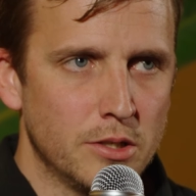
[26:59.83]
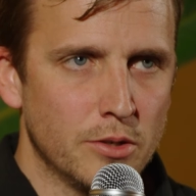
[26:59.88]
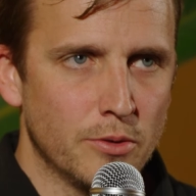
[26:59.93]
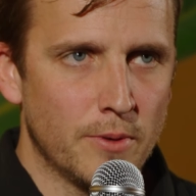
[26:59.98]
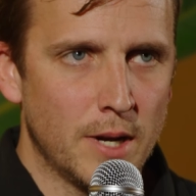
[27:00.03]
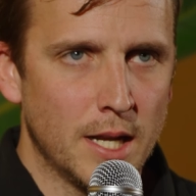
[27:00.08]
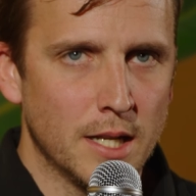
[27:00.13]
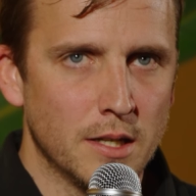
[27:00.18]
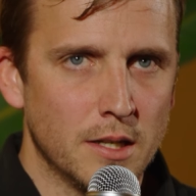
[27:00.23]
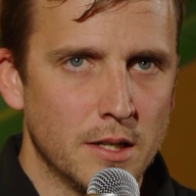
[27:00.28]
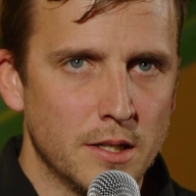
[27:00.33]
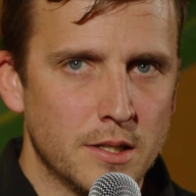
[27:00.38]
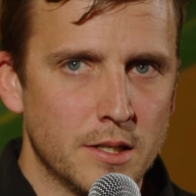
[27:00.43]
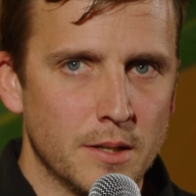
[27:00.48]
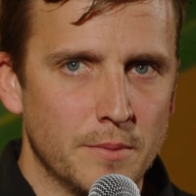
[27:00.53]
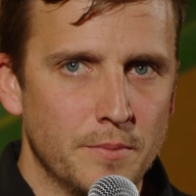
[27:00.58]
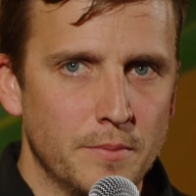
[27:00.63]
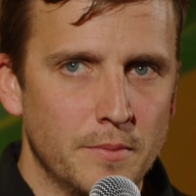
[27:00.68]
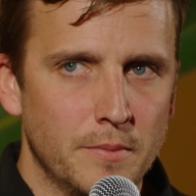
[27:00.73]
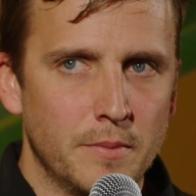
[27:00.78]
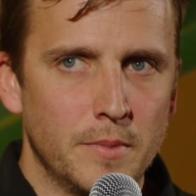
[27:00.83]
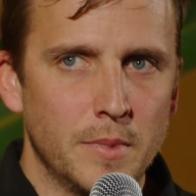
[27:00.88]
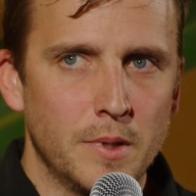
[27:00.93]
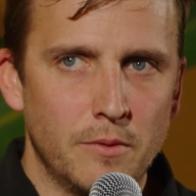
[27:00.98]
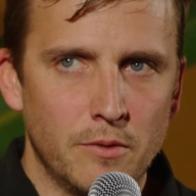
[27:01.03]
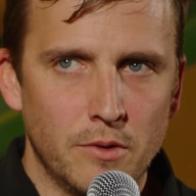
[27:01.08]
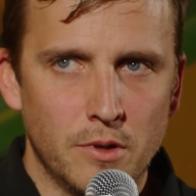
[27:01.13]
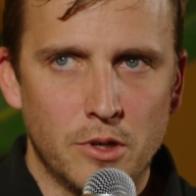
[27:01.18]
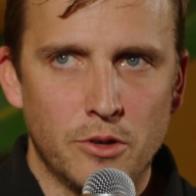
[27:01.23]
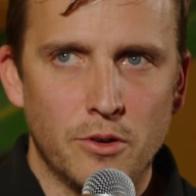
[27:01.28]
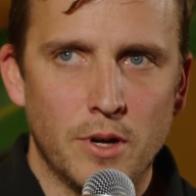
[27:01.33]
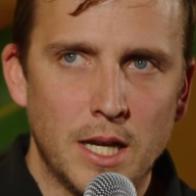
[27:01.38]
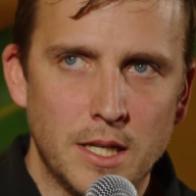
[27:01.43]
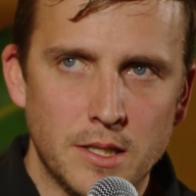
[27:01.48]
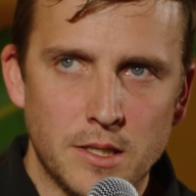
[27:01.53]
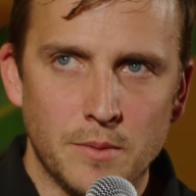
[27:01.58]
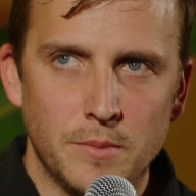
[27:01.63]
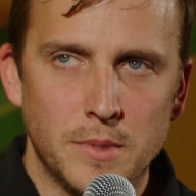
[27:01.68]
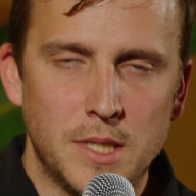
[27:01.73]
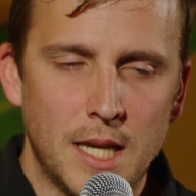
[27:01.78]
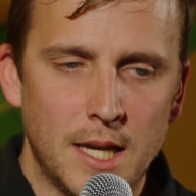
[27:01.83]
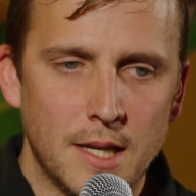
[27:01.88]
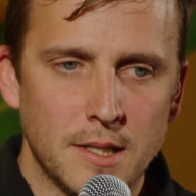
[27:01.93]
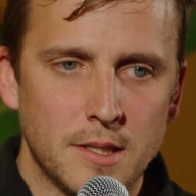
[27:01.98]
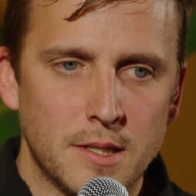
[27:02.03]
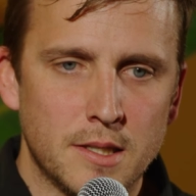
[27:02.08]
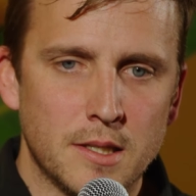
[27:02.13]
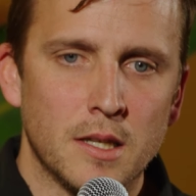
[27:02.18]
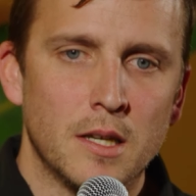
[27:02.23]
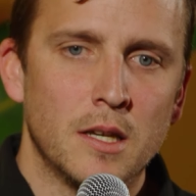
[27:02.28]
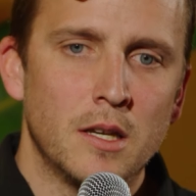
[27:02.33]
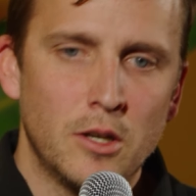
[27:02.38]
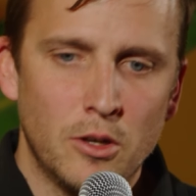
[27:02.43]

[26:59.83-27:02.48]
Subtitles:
to create some tests,